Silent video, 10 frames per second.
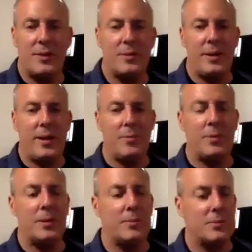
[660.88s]
with that,
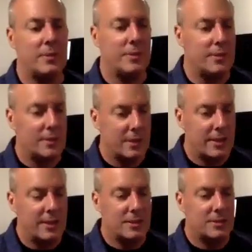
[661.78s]
but I'm
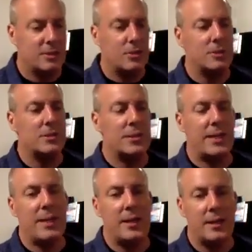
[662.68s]
getting as close as I
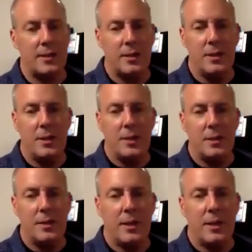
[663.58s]
can, right?